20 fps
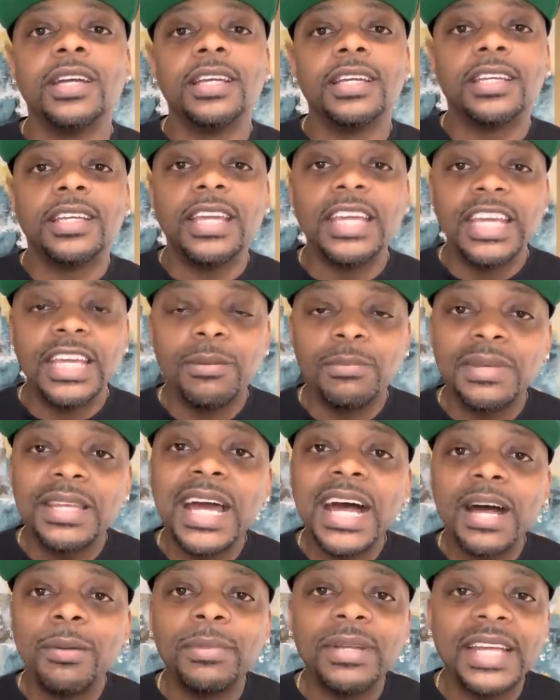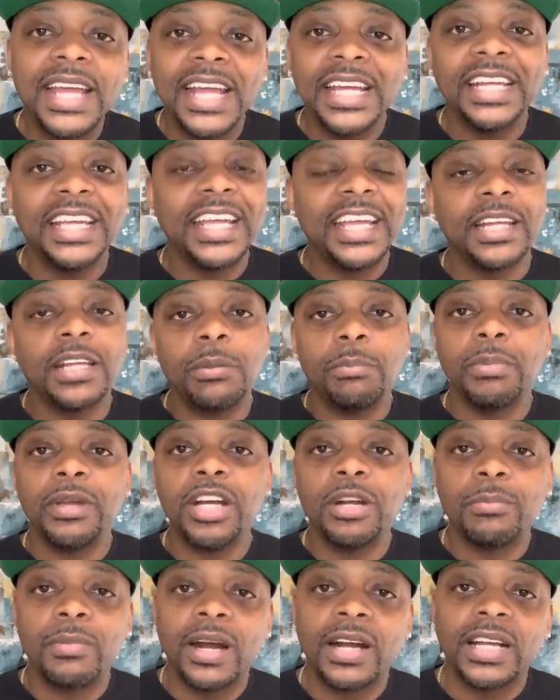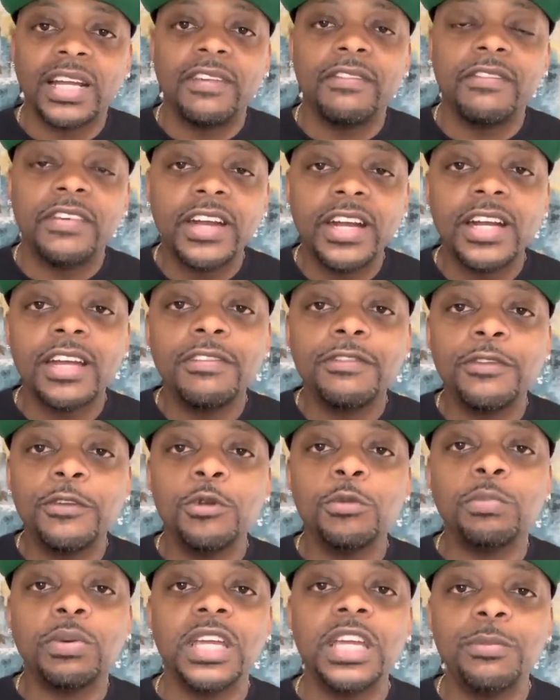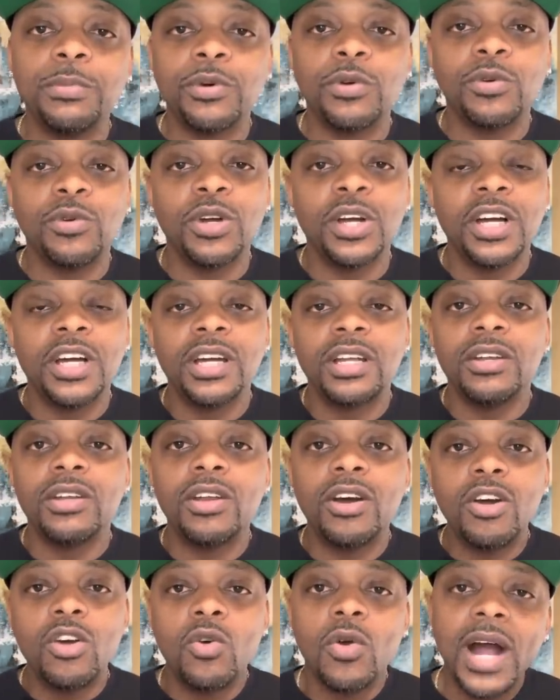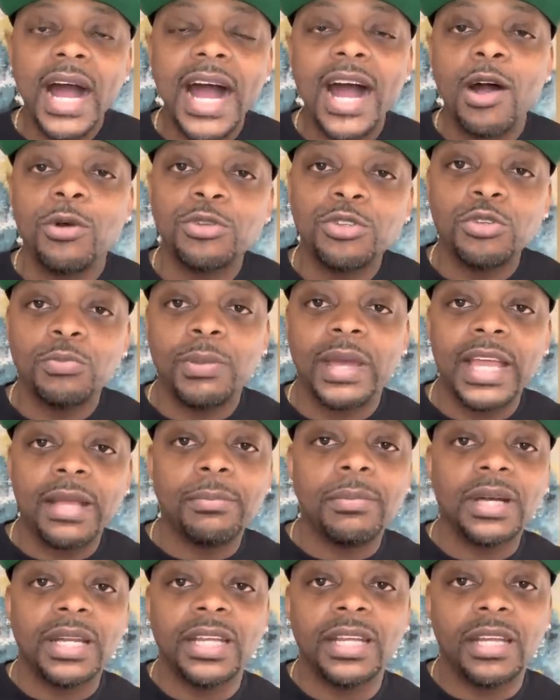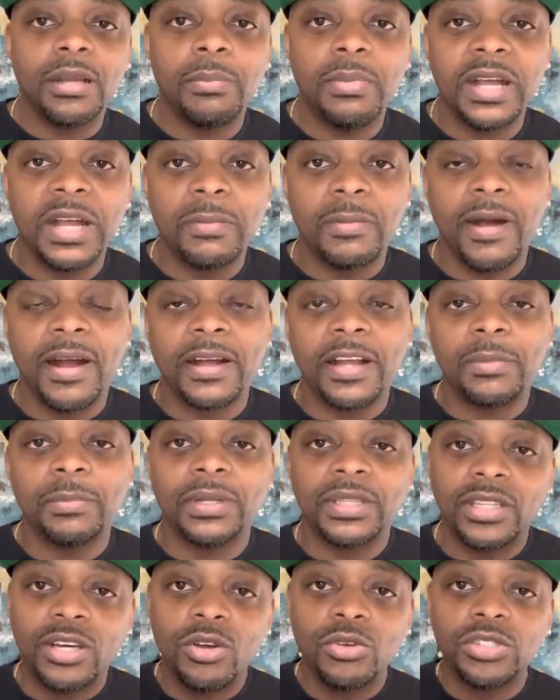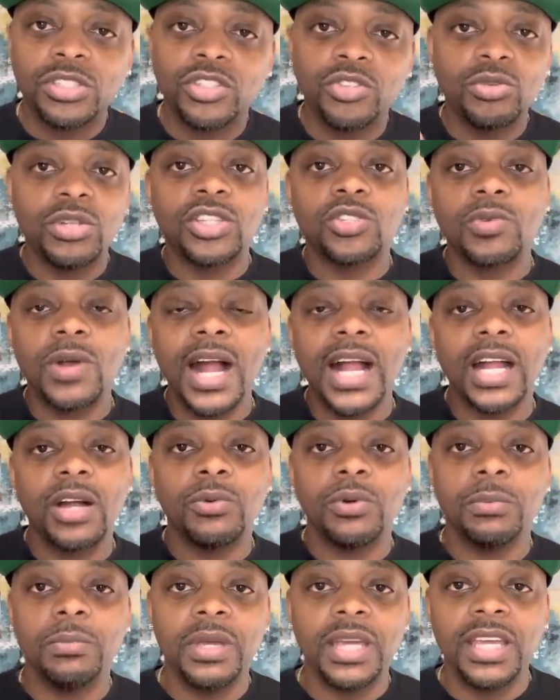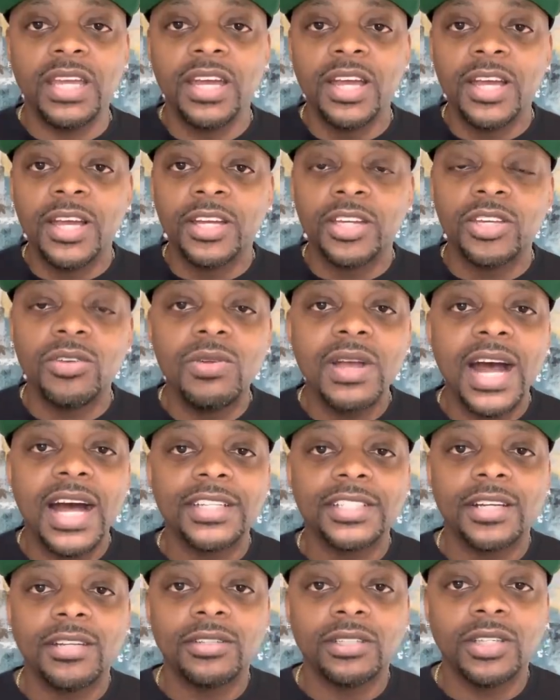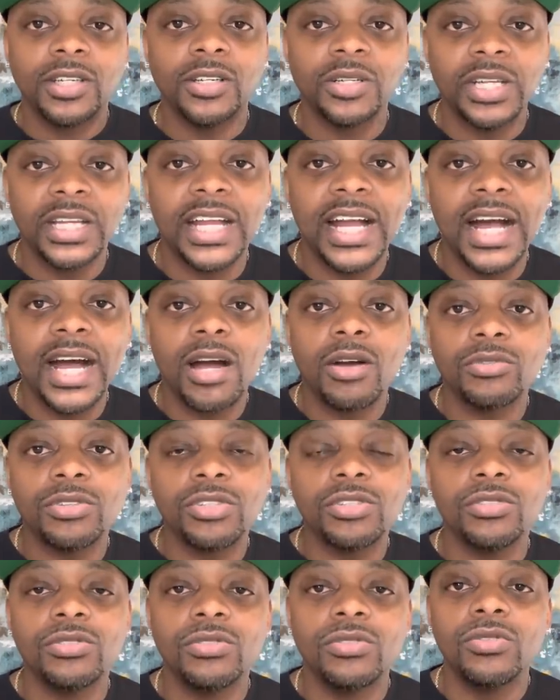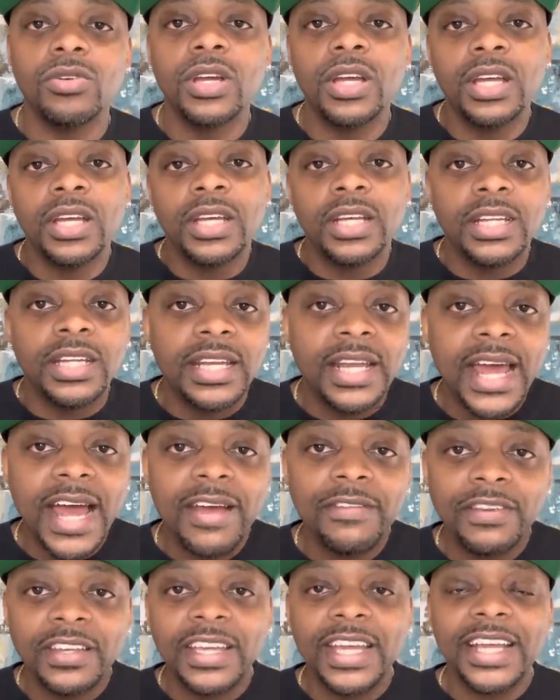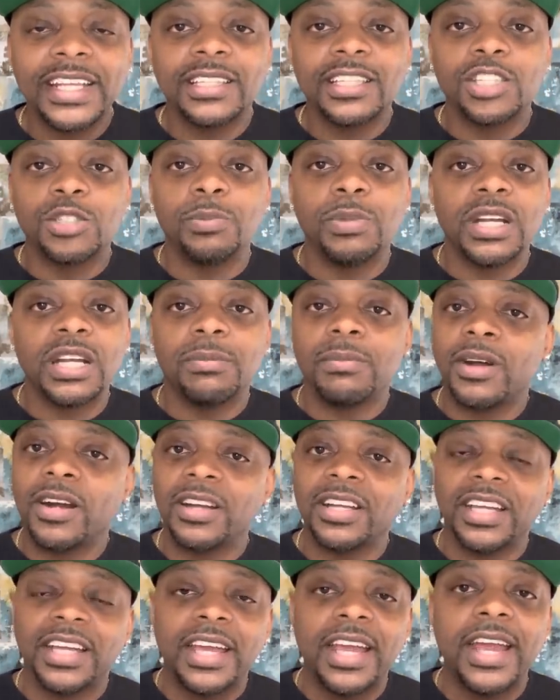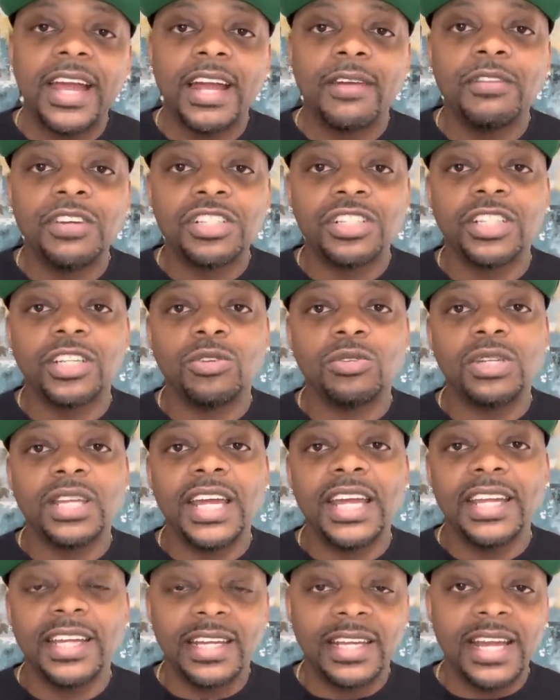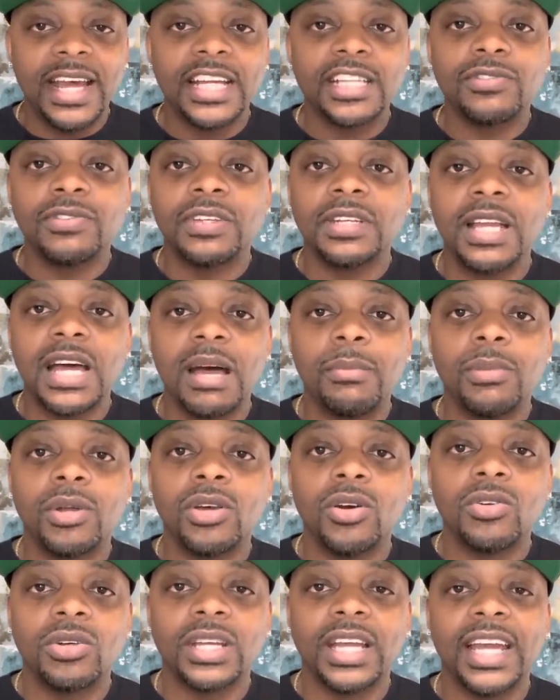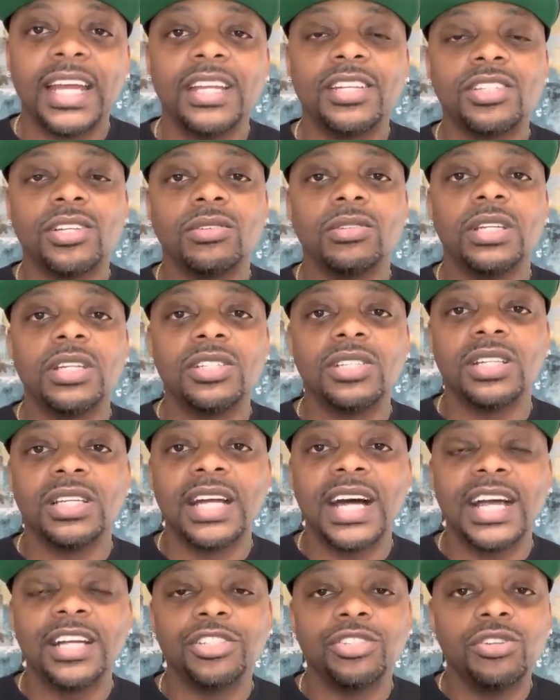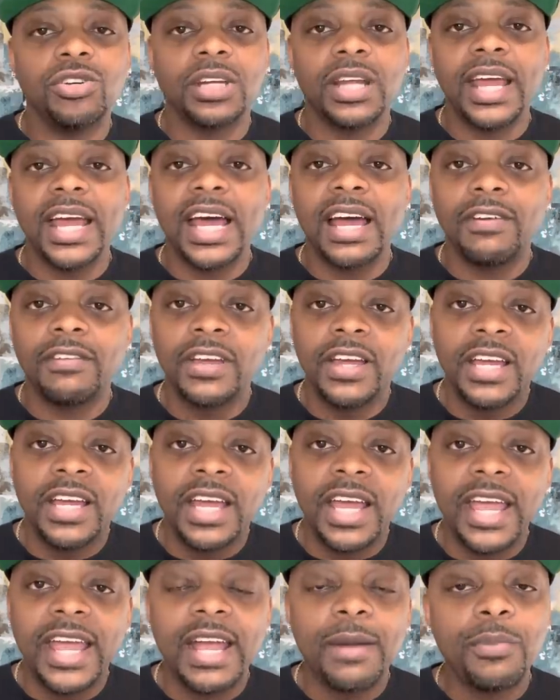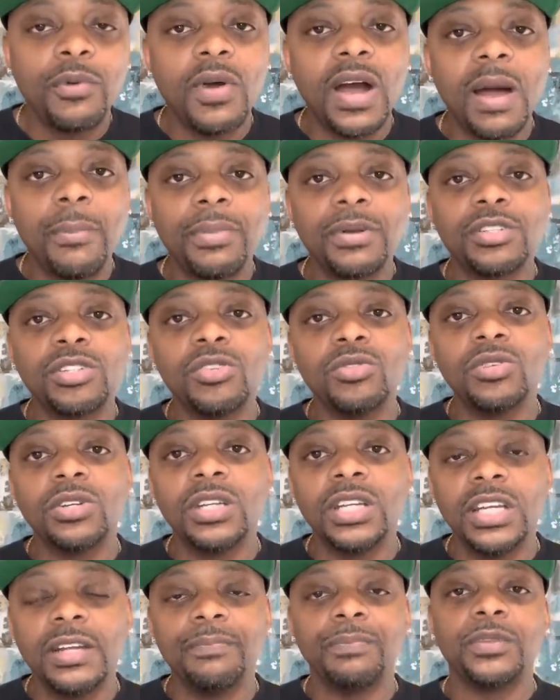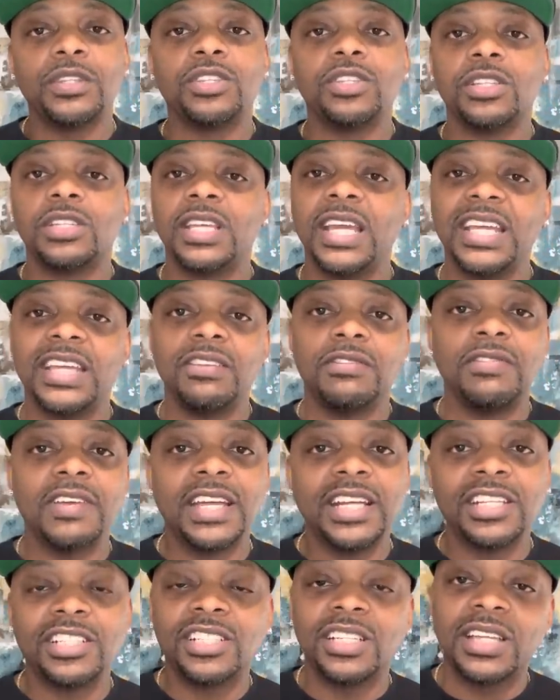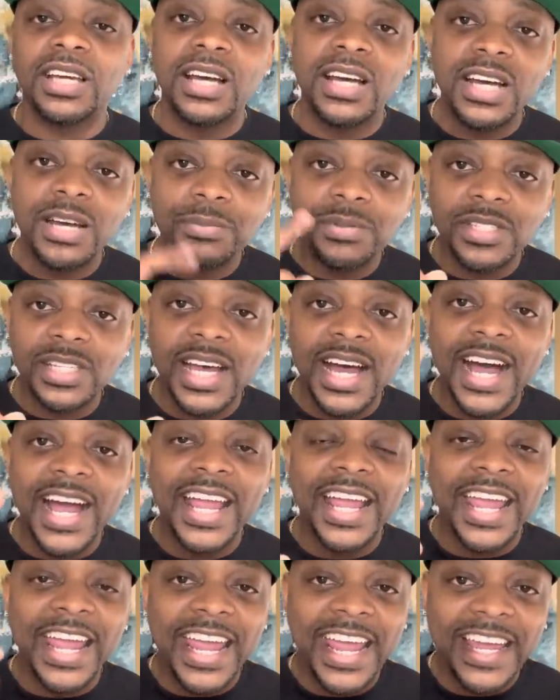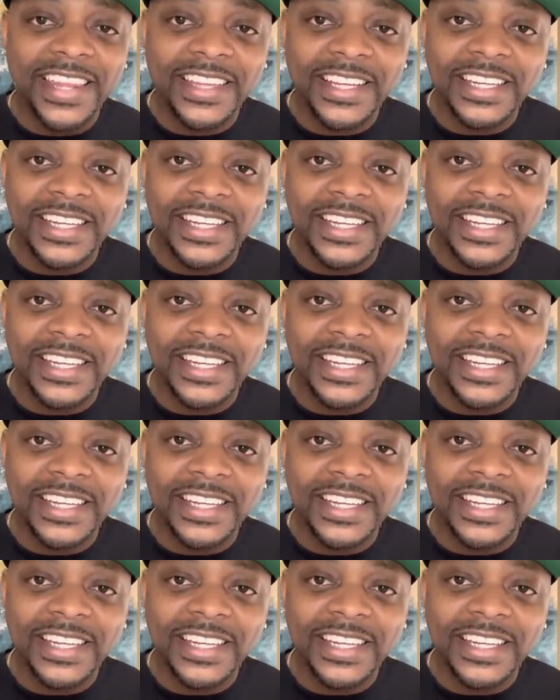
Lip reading: Keep dominating in a bear market. Very few people know how to make money in a bear market. But those of you that's rocking with me, you guys are learning how to navigate this bear market every single day, and that's phenomenal, okay? So listen, guys, you're gonna have ample opportunity to take advantage to the upside and the